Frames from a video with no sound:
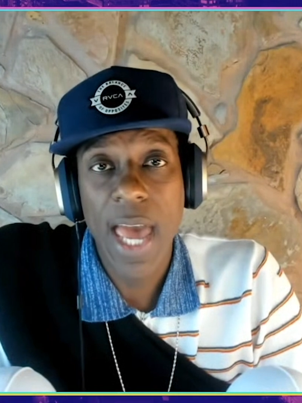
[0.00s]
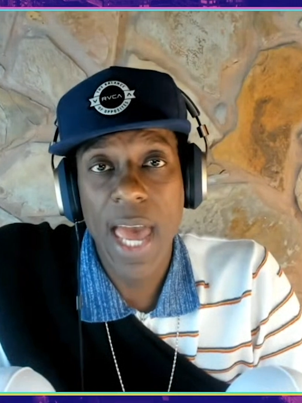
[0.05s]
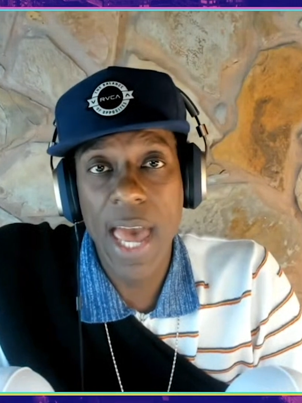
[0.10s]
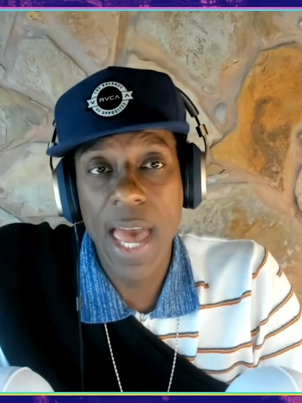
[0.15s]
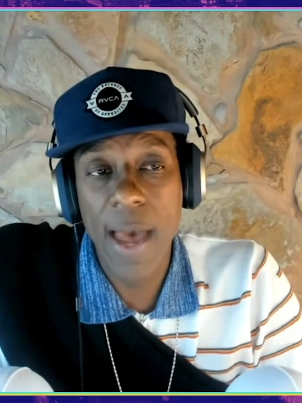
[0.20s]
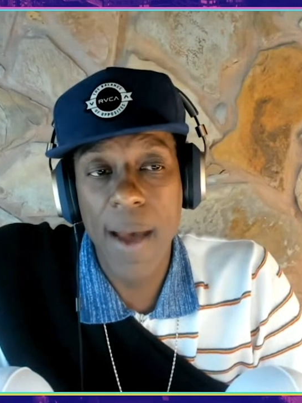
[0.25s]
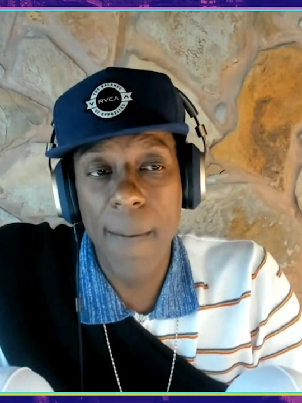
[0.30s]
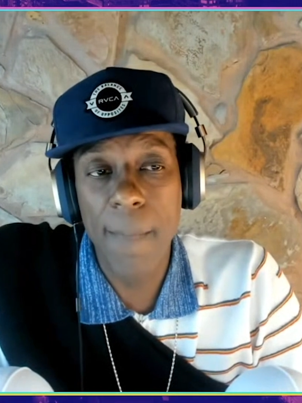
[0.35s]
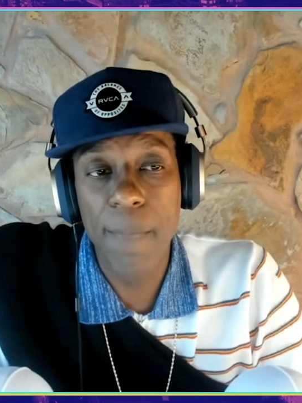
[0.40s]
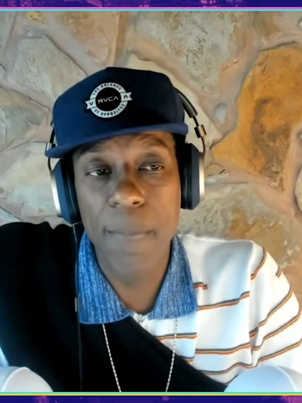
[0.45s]

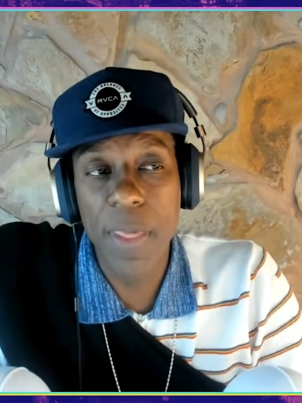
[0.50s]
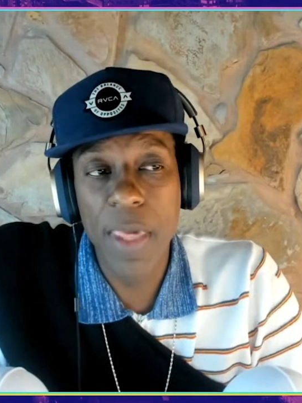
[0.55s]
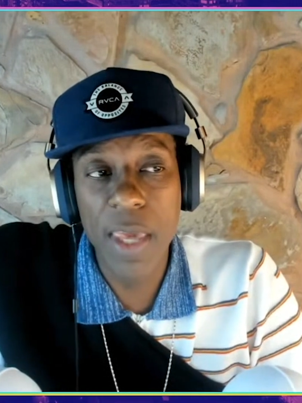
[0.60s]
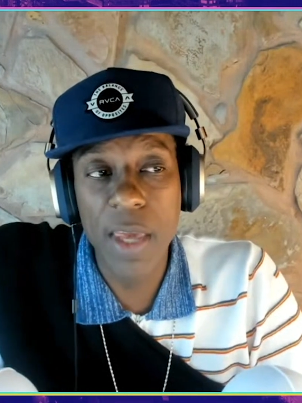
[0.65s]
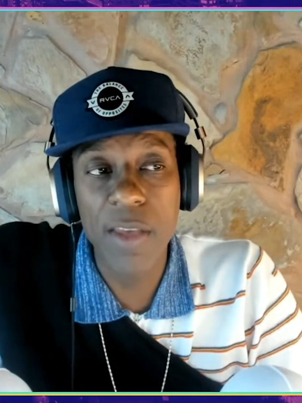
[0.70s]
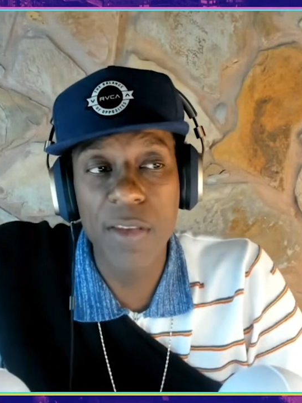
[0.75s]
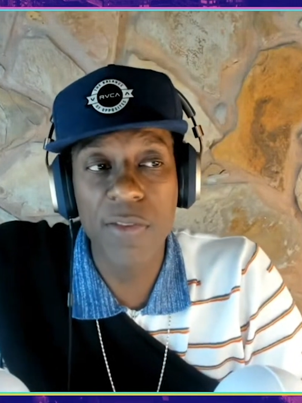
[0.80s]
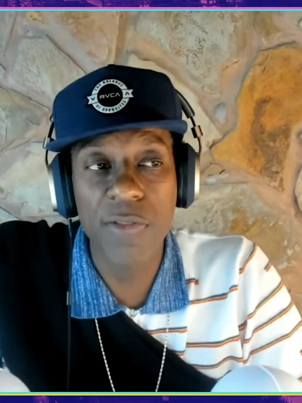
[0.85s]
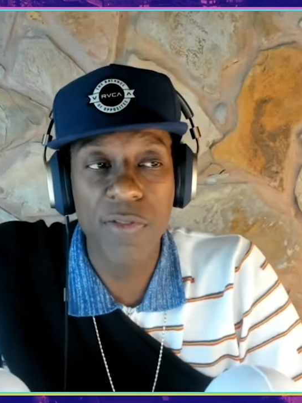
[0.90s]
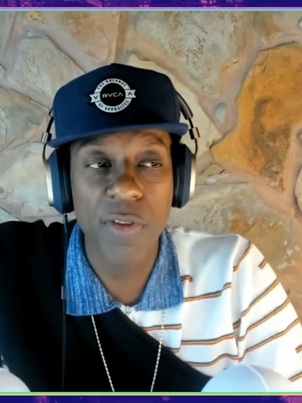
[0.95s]
and
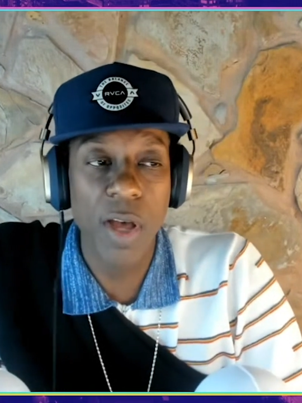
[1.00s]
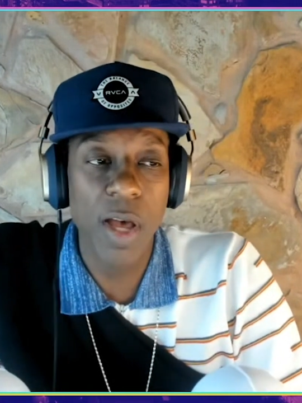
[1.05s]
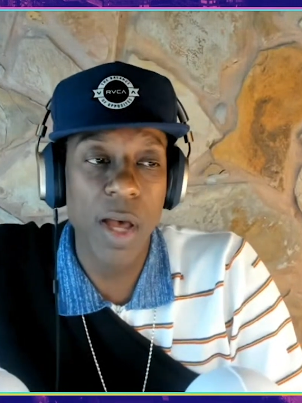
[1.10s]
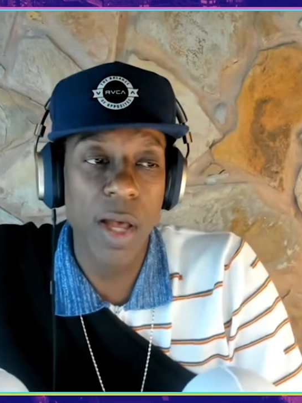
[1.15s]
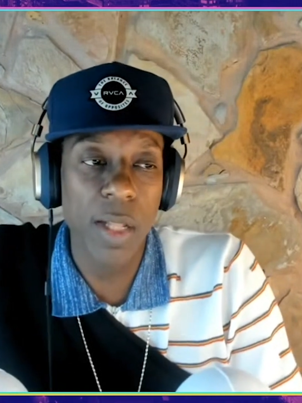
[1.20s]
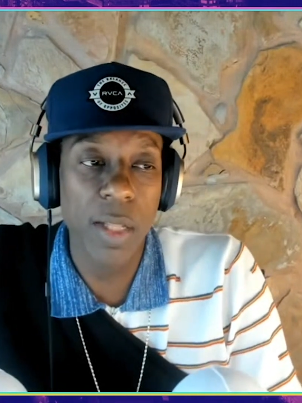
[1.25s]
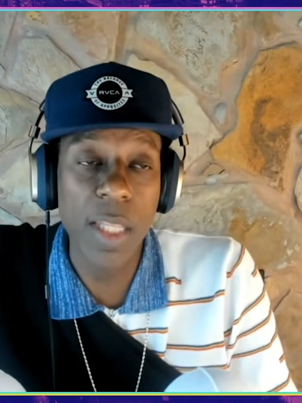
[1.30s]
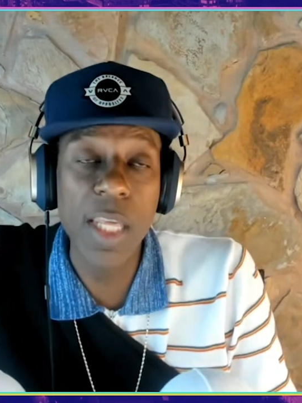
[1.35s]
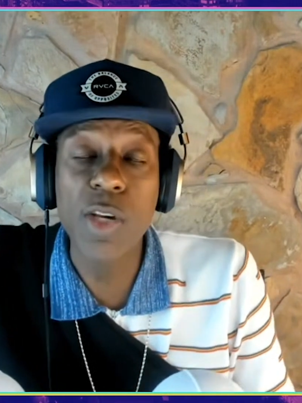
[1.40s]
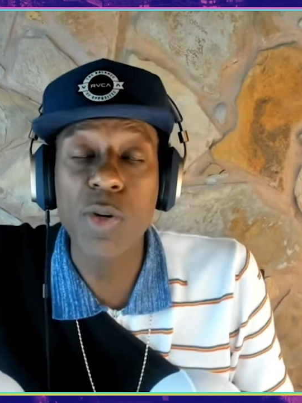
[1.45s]
his
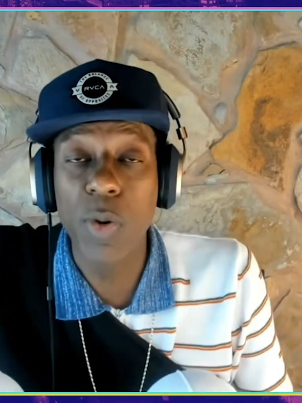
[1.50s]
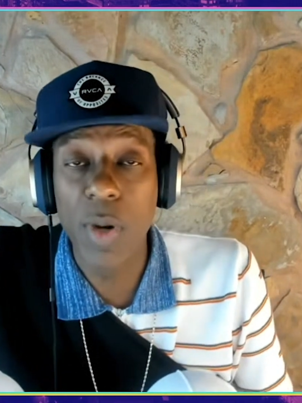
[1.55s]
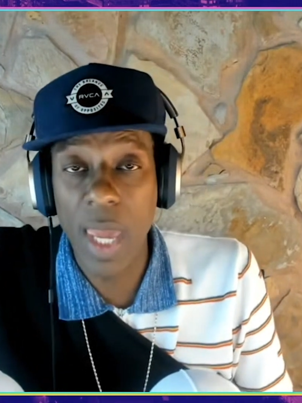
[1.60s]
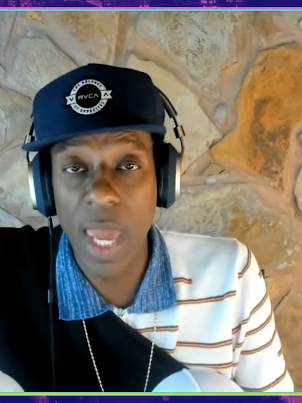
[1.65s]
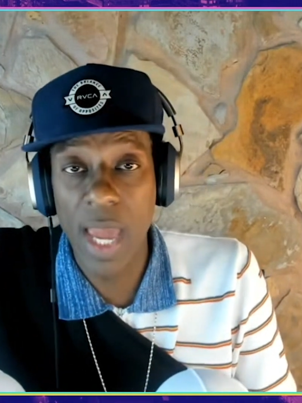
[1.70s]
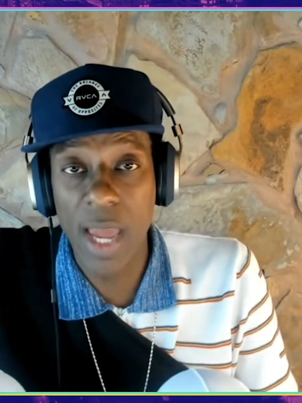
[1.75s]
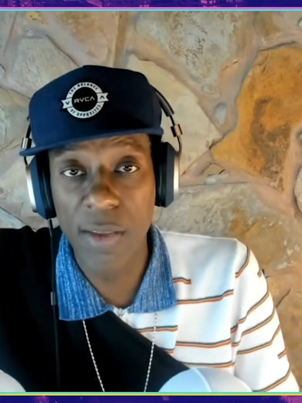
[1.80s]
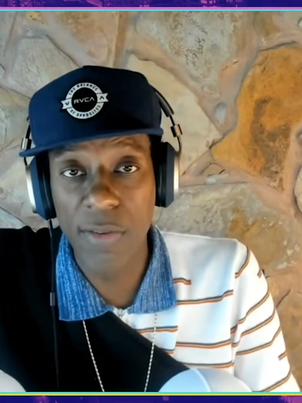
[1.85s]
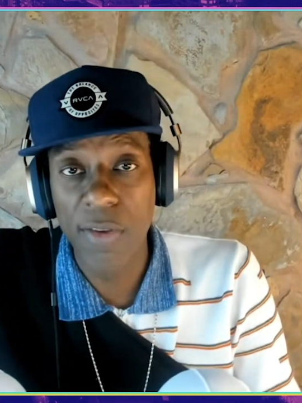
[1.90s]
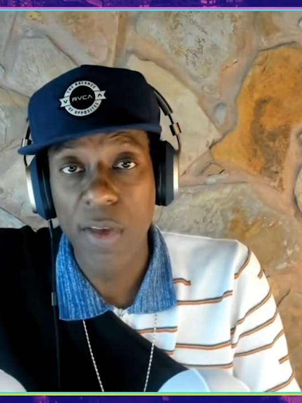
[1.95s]
legal
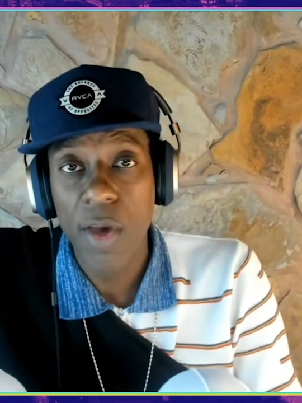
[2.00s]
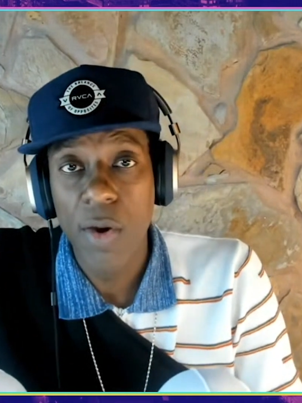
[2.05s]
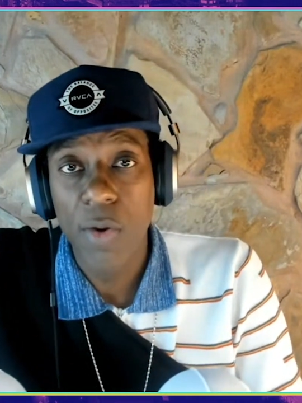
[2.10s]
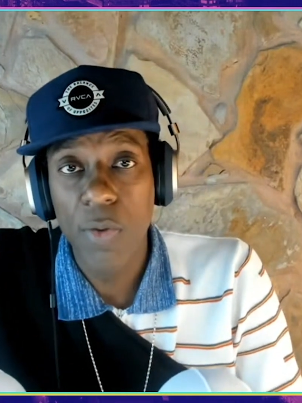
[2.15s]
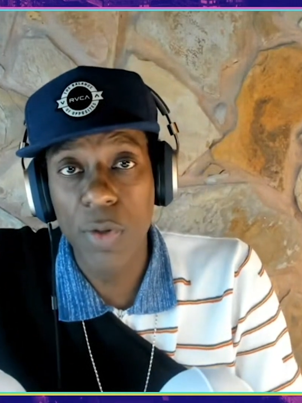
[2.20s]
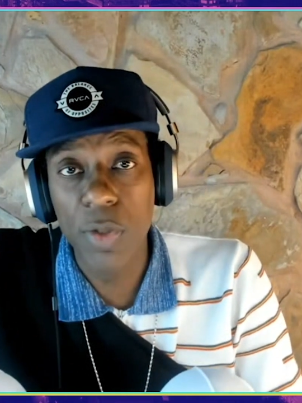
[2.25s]
case,